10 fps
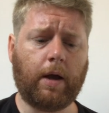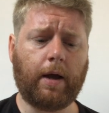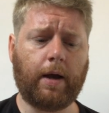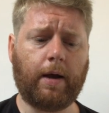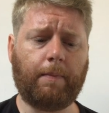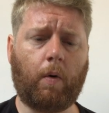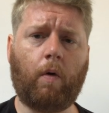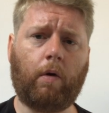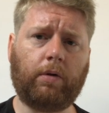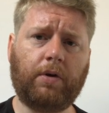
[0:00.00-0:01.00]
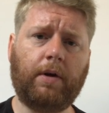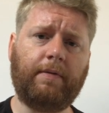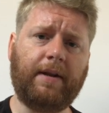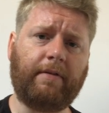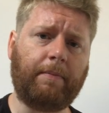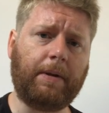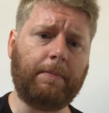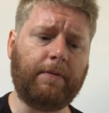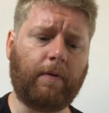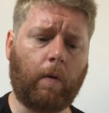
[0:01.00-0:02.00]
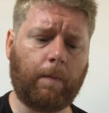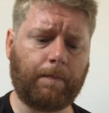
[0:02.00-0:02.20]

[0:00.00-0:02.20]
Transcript: or alternatively never been before.